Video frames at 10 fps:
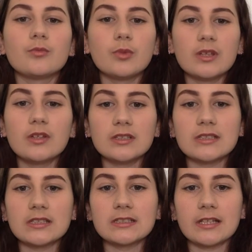with your
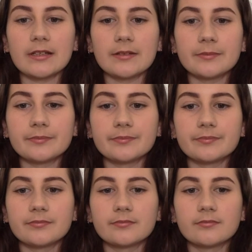sun sign,
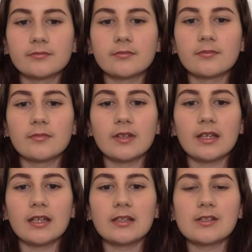
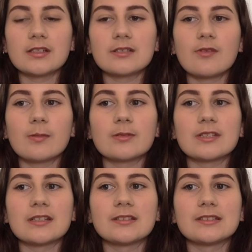it just
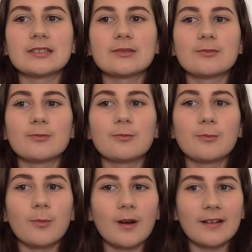represents
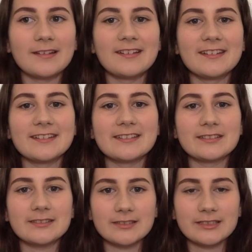one
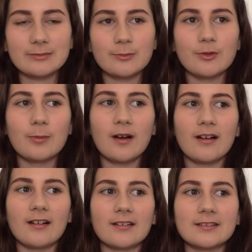small
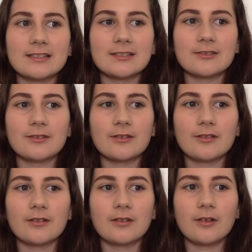part
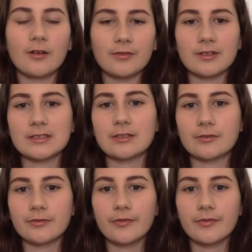of yourself.